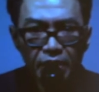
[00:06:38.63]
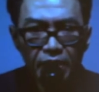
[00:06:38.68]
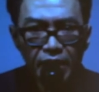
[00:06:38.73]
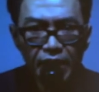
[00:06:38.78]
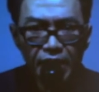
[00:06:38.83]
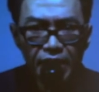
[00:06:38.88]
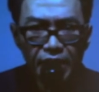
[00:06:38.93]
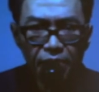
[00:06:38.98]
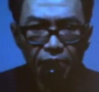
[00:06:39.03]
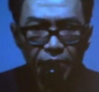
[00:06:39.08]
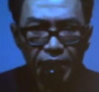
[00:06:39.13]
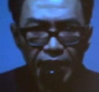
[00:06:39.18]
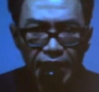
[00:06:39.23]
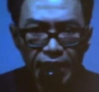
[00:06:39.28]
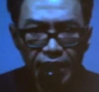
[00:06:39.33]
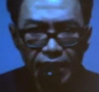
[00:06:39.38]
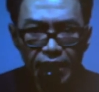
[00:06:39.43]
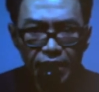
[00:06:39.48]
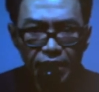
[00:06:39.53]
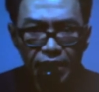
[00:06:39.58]
and the
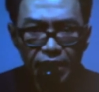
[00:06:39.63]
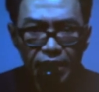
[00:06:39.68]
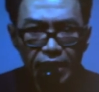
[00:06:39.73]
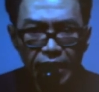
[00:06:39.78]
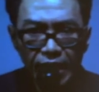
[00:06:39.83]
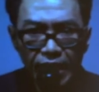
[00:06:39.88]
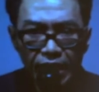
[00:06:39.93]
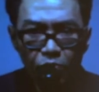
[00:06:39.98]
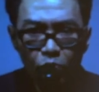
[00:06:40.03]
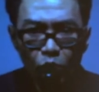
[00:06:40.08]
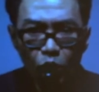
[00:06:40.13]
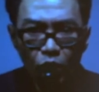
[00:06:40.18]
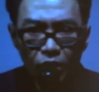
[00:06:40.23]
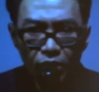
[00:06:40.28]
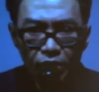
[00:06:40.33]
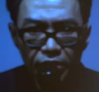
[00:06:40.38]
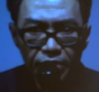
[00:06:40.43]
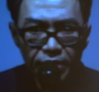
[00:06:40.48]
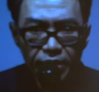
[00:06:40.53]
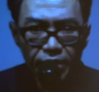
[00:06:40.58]
meaning the same
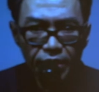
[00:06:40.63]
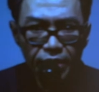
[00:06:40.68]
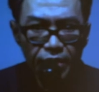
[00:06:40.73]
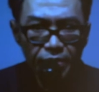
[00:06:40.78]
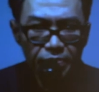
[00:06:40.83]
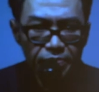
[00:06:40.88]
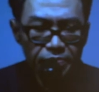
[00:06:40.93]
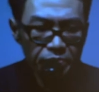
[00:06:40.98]
words.